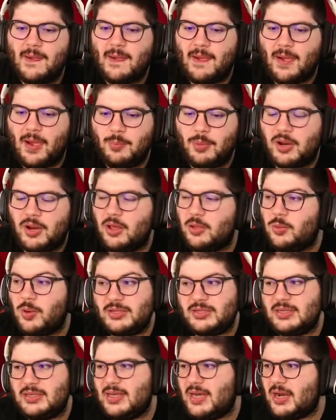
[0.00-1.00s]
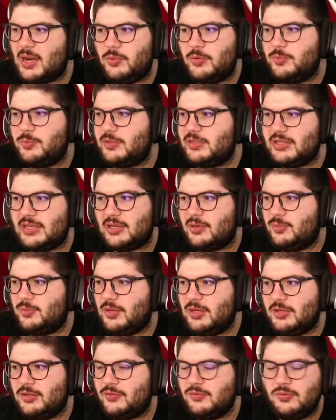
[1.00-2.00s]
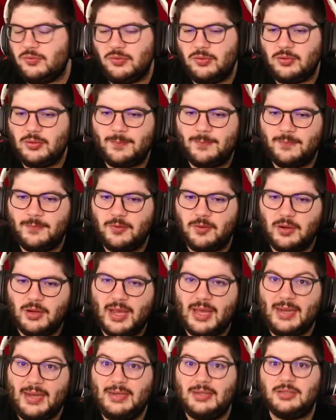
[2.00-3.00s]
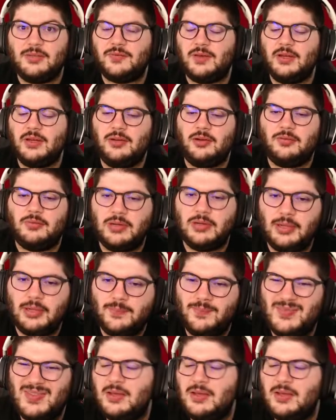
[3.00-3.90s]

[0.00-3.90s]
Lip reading: But otherwise than that, I wouldn't be taking a -4 for any defender, really.